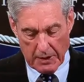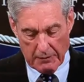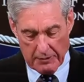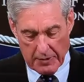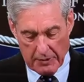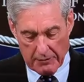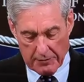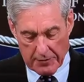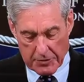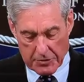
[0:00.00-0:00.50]

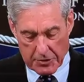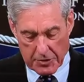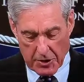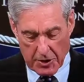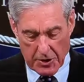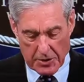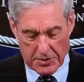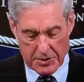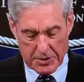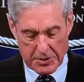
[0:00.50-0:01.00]
Even if the
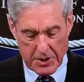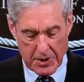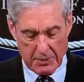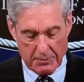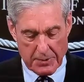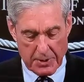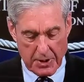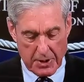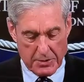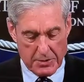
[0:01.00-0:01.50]
charge is
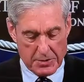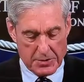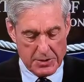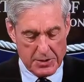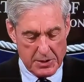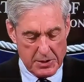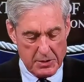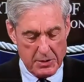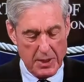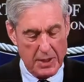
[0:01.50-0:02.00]
kept under
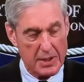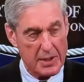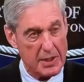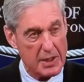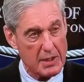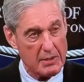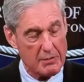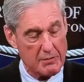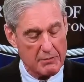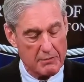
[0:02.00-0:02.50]
seal
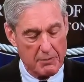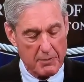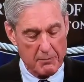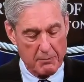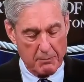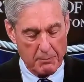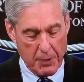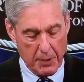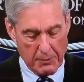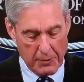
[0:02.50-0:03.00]
and hidden
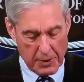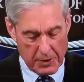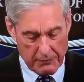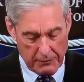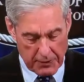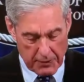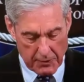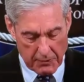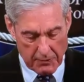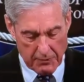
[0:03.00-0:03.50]
from
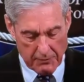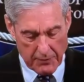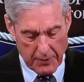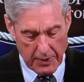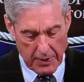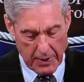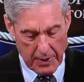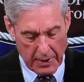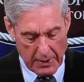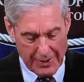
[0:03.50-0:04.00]
public view,
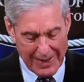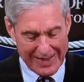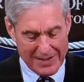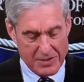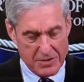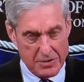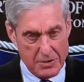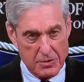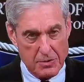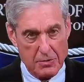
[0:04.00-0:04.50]

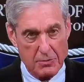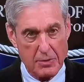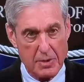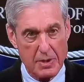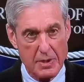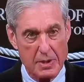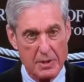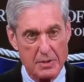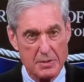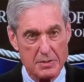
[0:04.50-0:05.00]
that
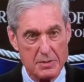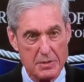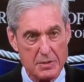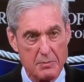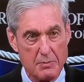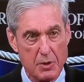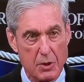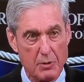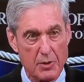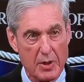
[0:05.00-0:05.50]
too
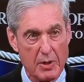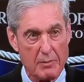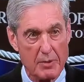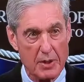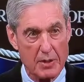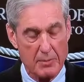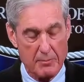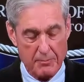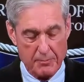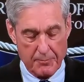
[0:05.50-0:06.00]
is
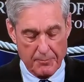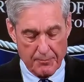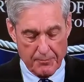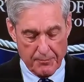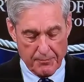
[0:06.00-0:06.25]
prohibited.